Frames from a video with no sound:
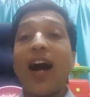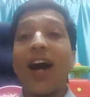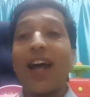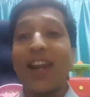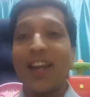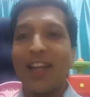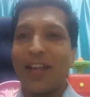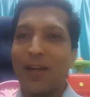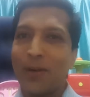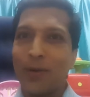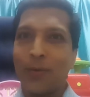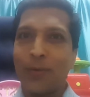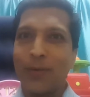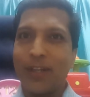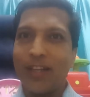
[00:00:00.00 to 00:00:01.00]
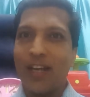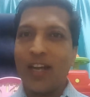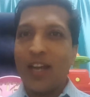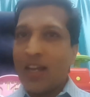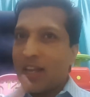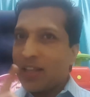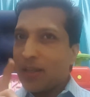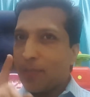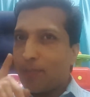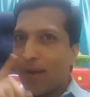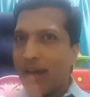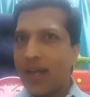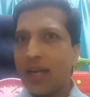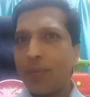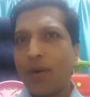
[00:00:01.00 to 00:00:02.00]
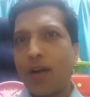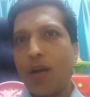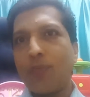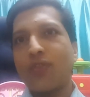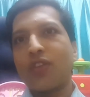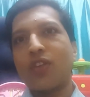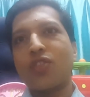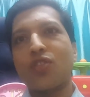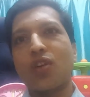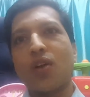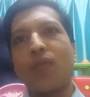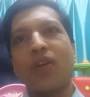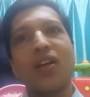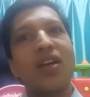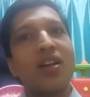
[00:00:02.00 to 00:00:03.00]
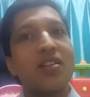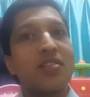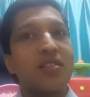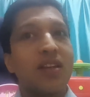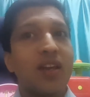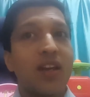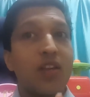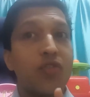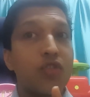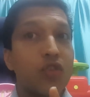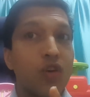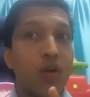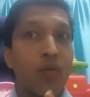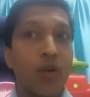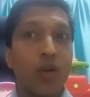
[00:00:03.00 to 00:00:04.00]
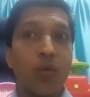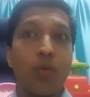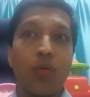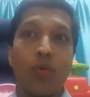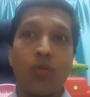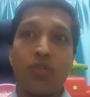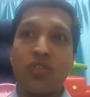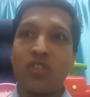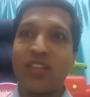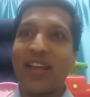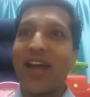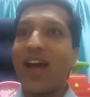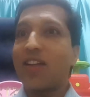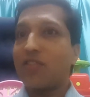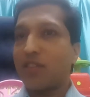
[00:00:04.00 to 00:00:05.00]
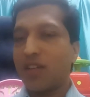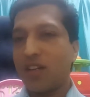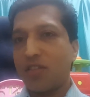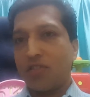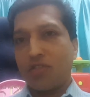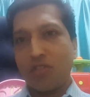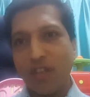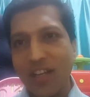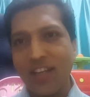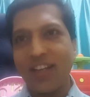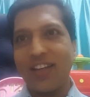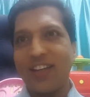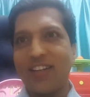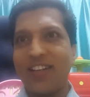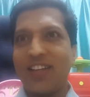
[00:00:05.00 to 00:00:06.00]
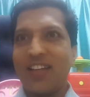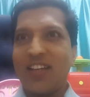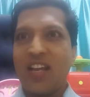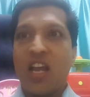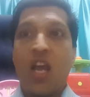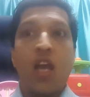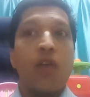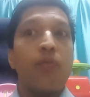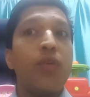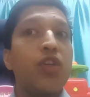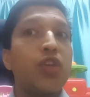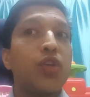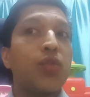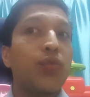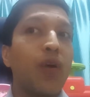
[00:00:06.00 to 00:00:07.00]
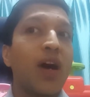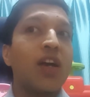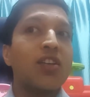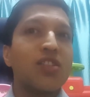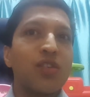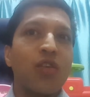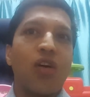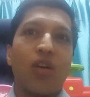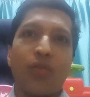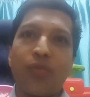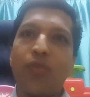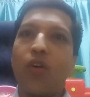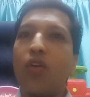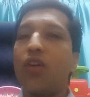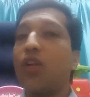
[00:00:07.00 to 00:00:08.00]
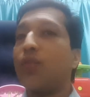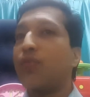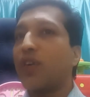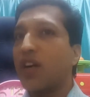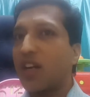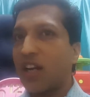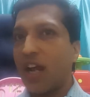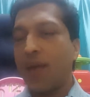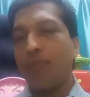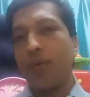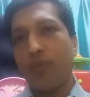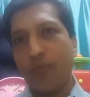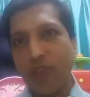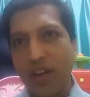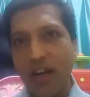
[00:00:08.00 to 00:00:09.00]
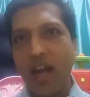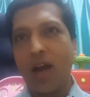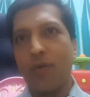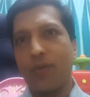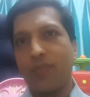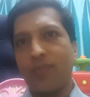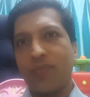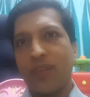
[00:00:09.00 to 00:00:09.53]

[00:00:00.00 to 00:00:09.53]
Hallelujah. The parable of the sower concerns a sower who scatters seed, which falls on four different types of ground.